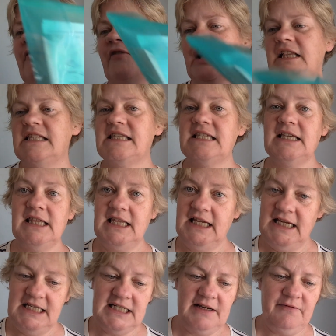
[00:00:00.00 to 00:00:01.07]
fancy
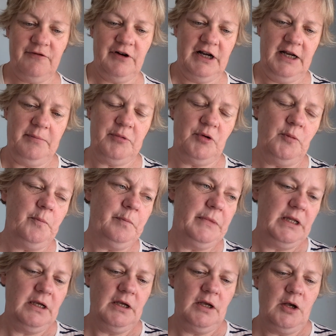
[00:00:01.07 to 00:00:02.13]
lady for April
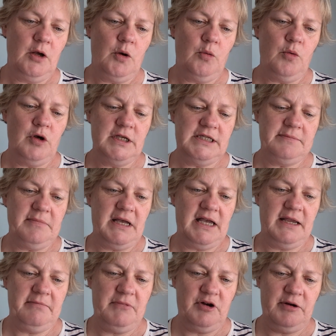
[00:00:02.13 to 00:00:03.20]
was
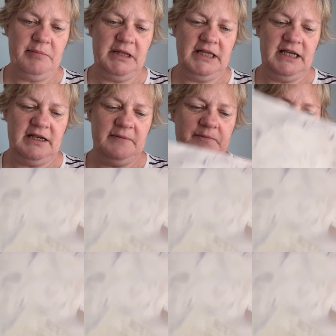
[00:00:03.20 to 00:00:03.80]
my Mirabilila